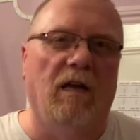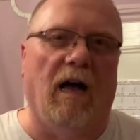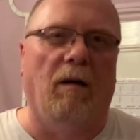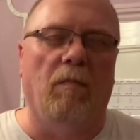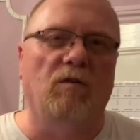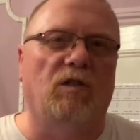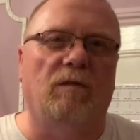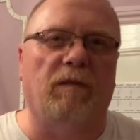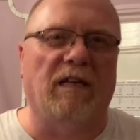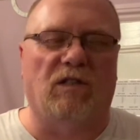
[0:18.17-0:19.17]

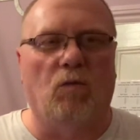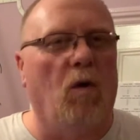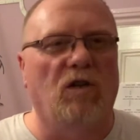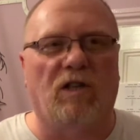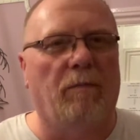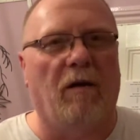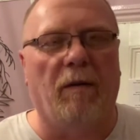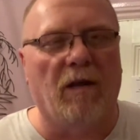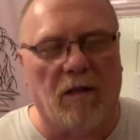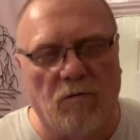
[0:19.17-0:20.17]
Most places of worship have
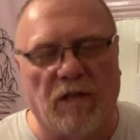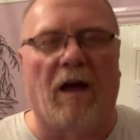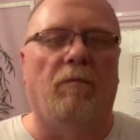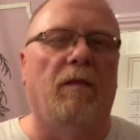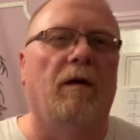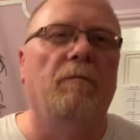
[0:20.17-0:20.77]
been closed down.